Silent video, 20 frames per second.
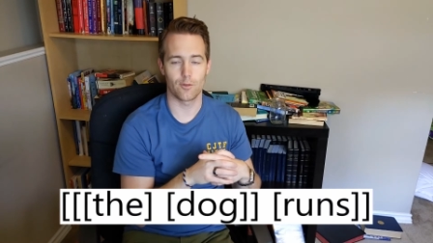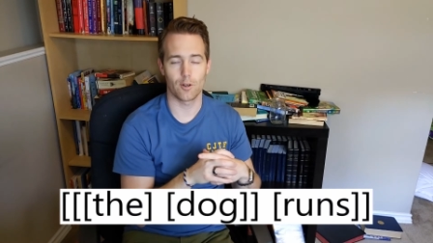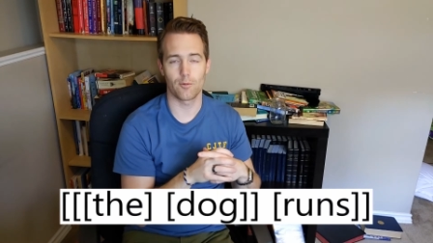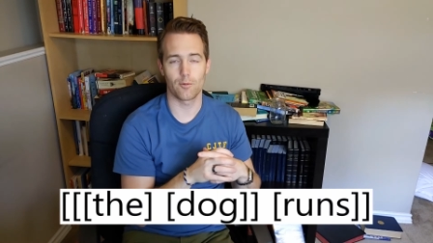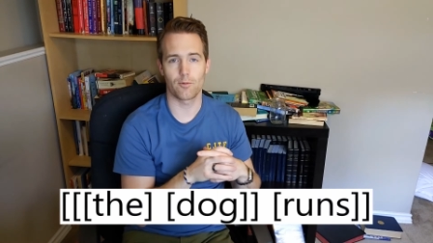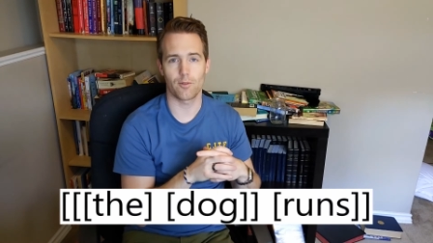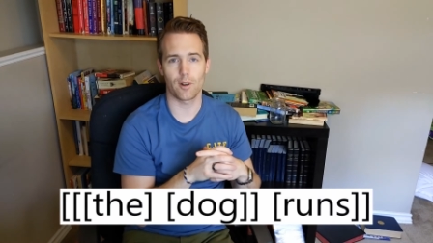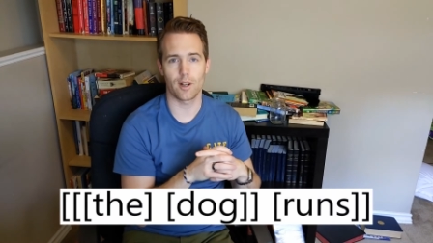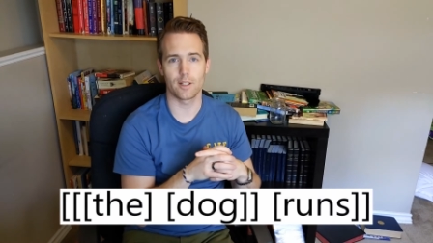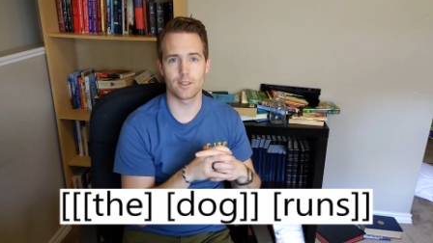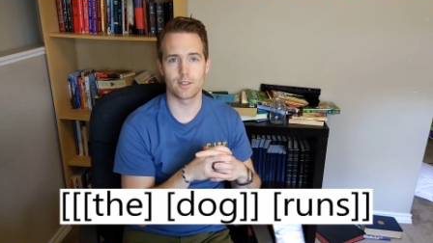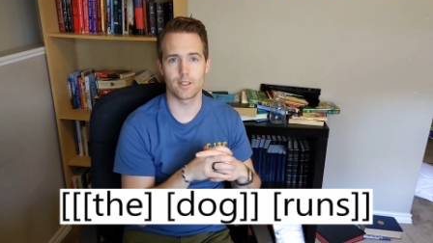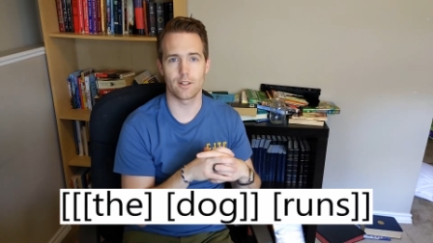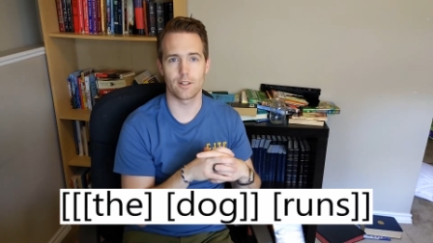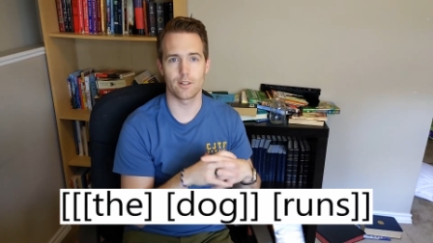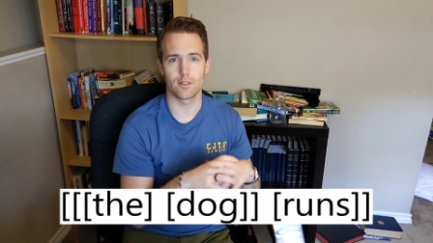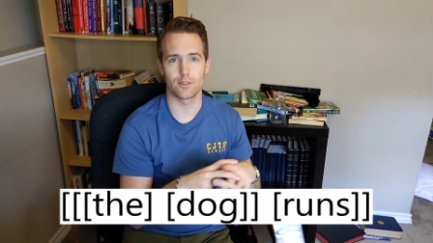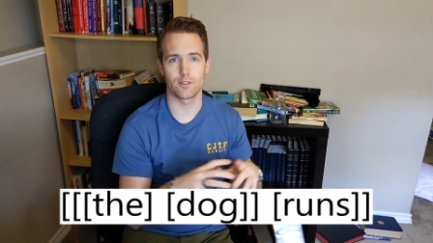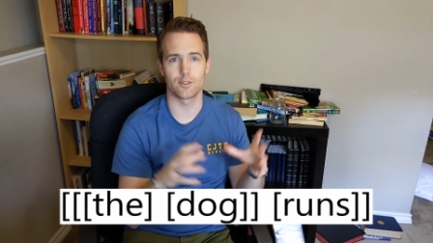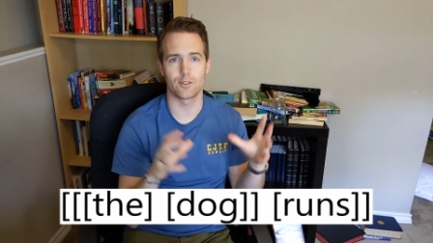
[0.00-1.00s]
phrase
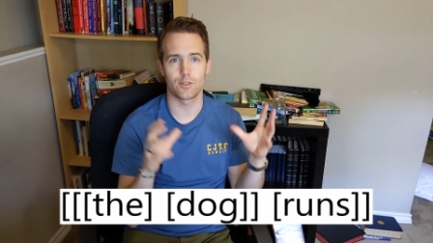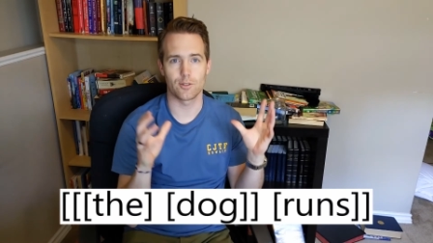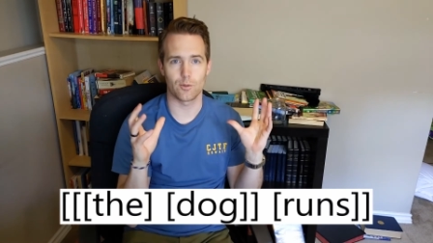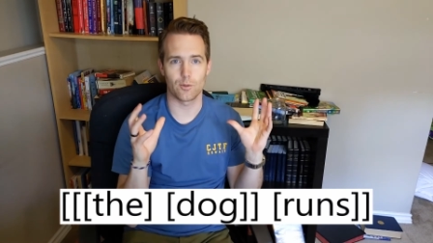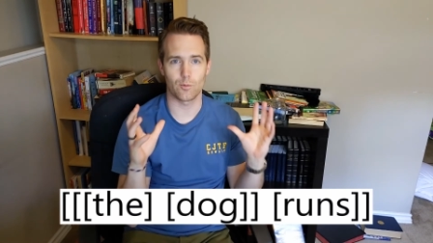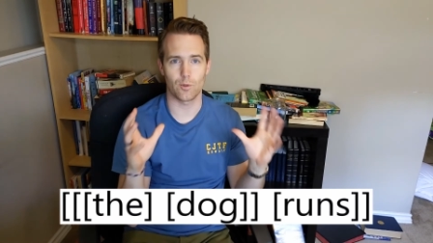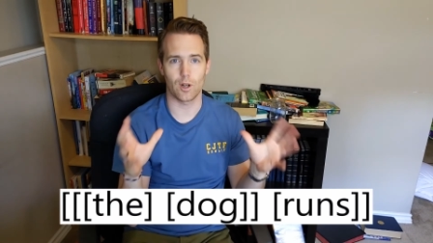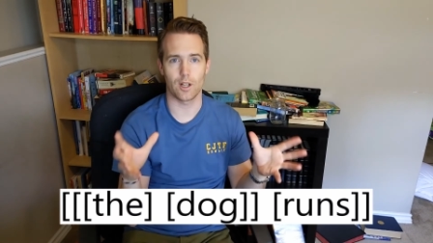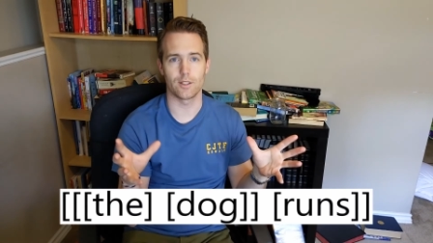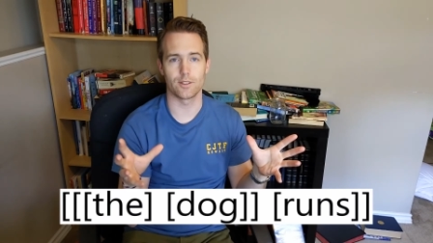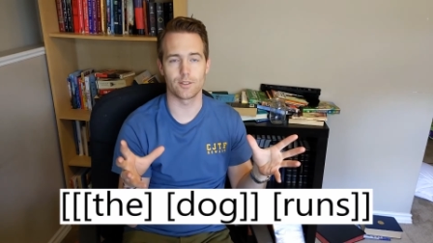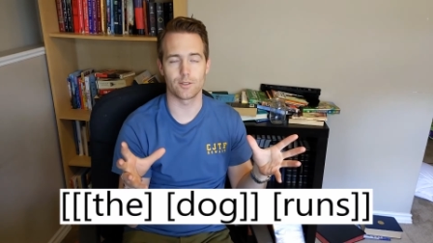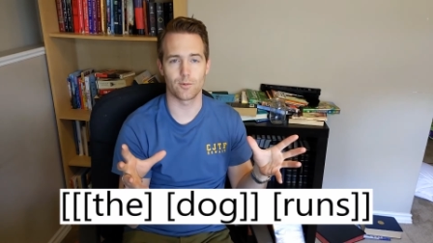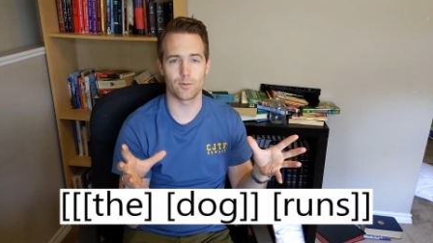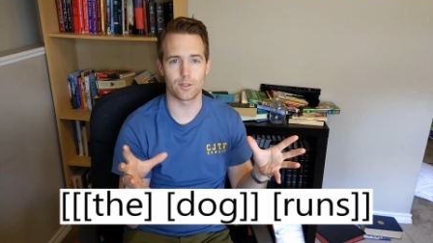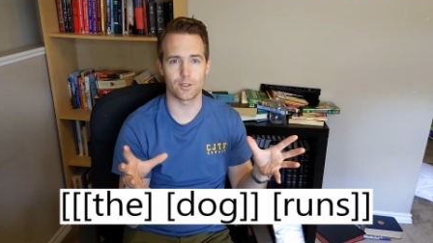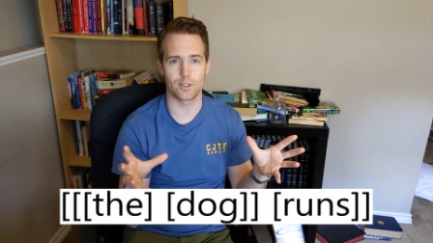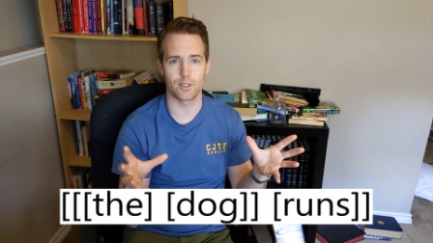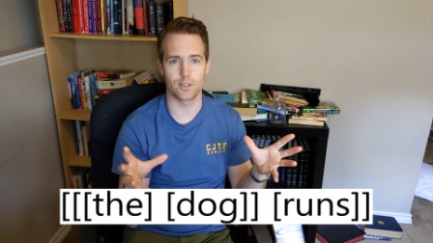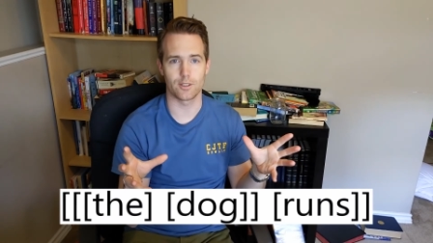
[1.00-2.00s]
here is runs,
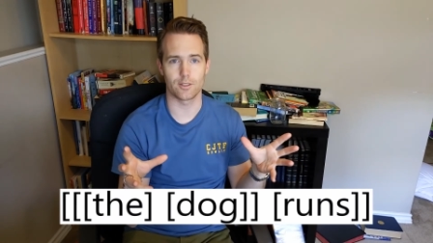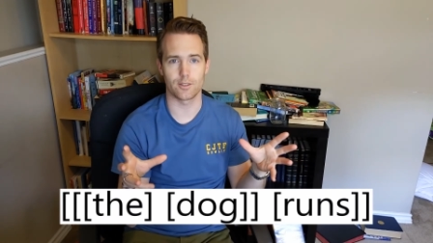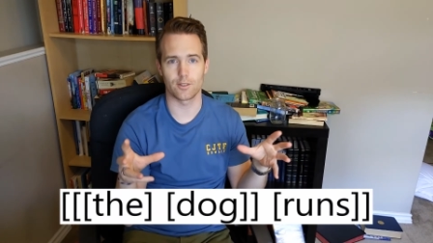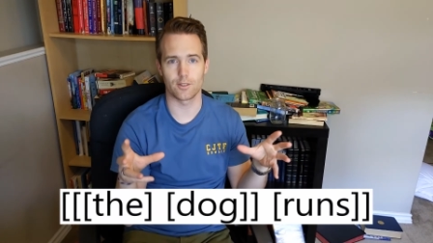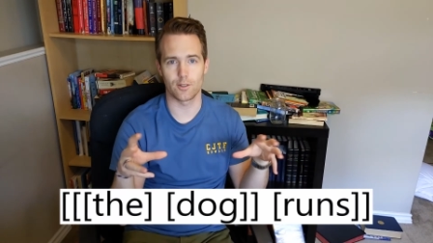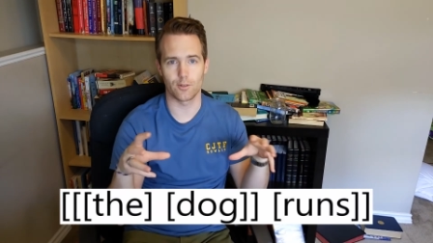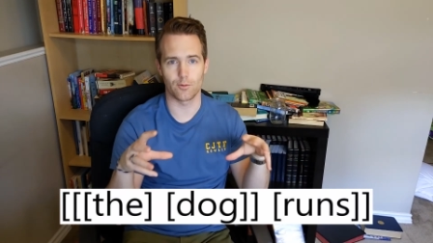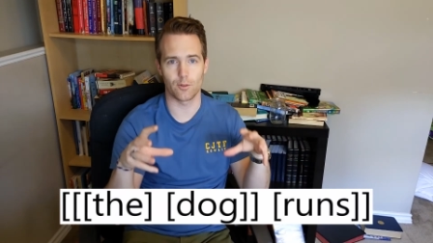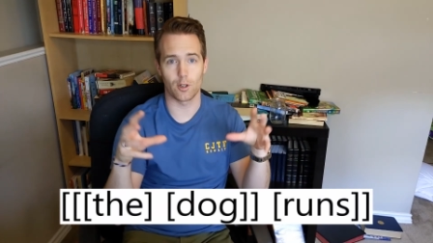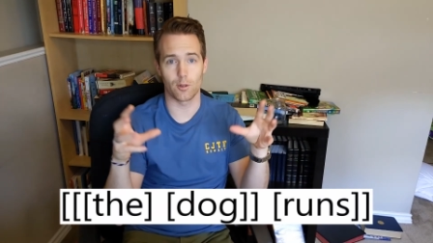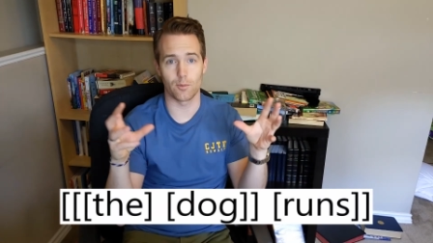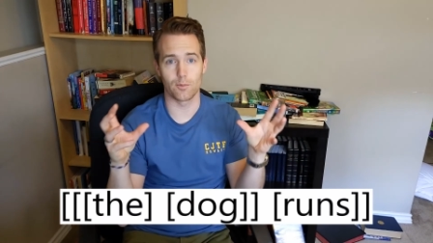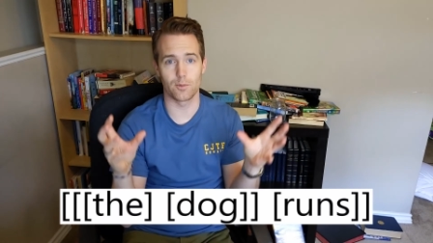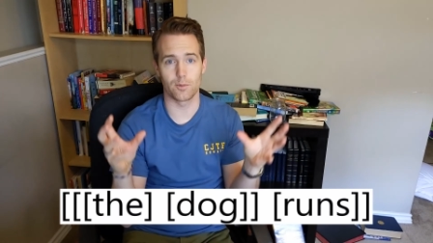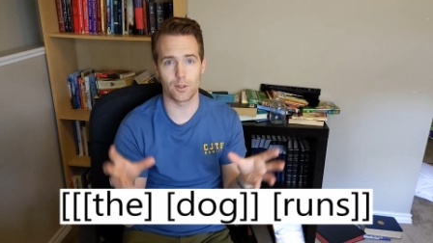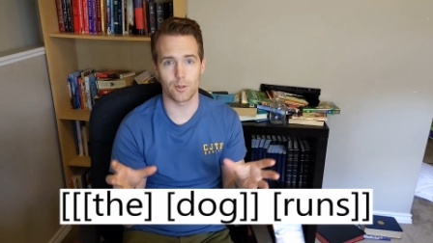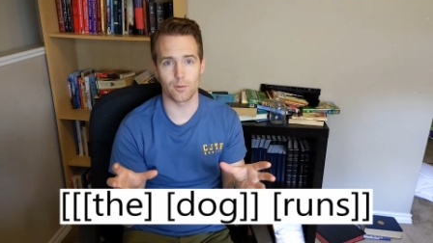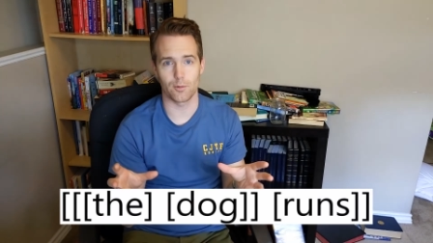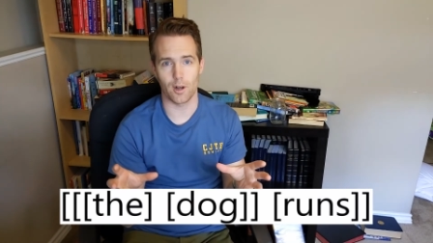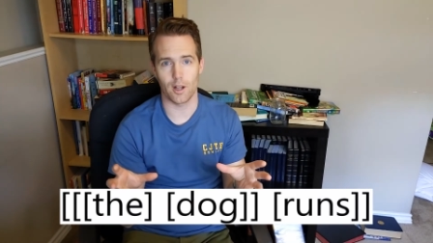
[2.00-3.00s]
which is the verb
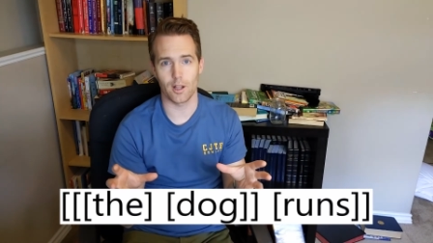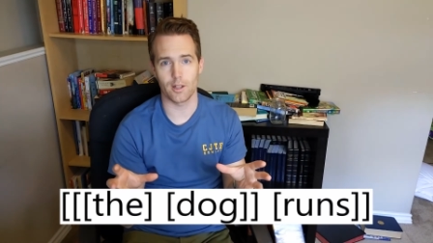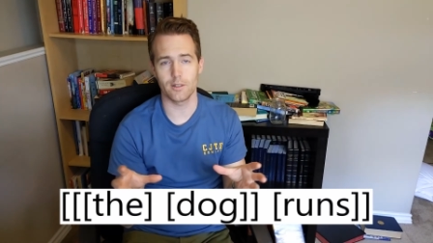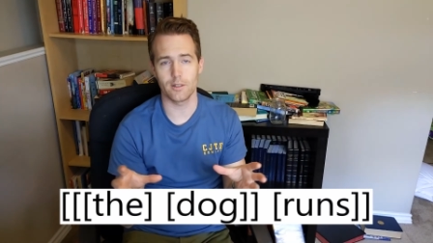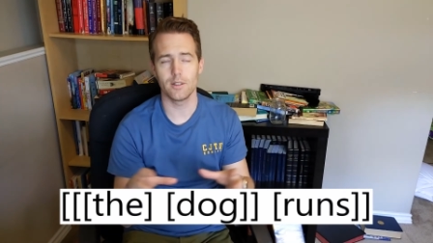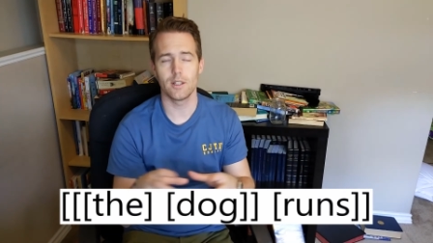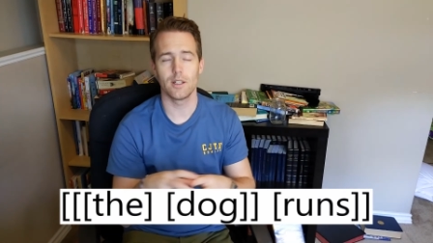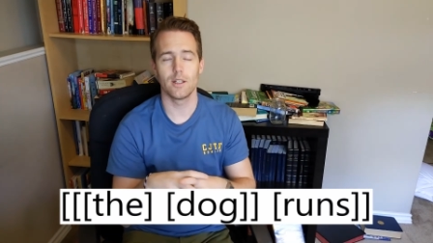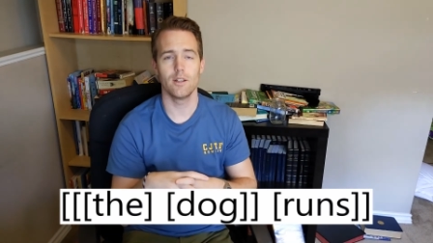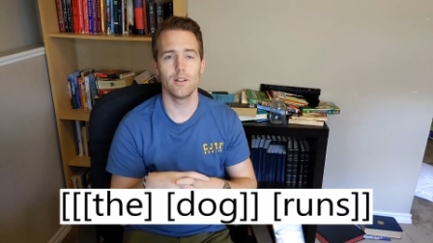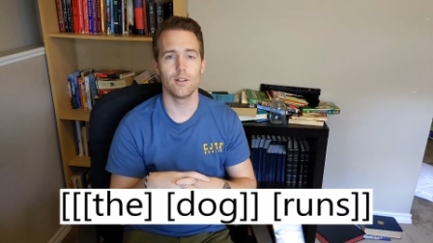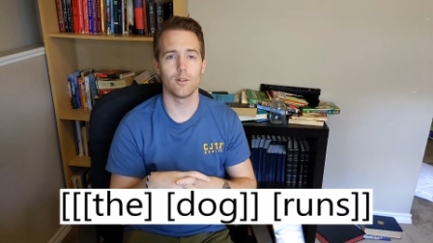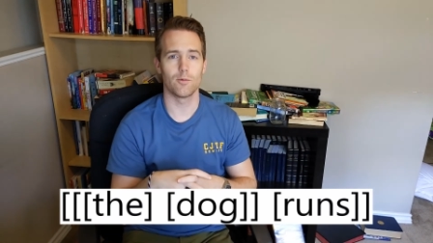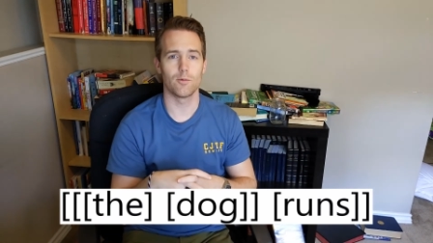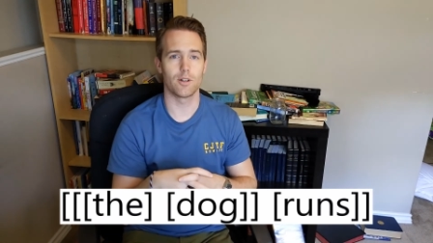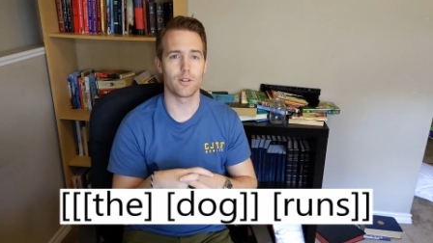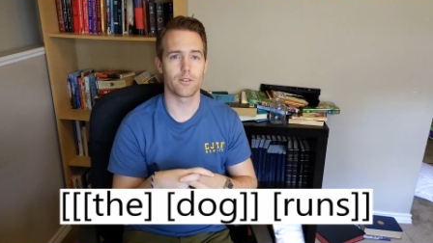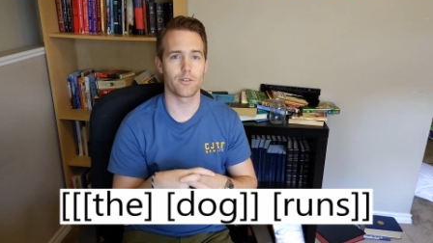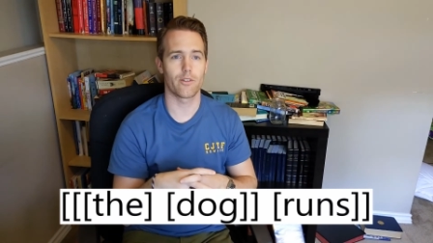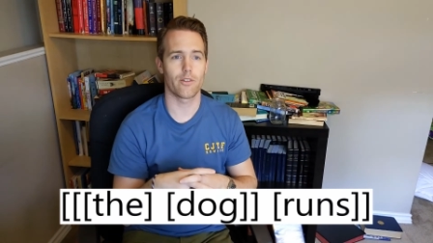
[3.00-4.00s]
to run
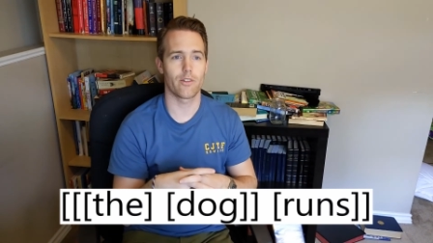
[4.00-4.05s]
with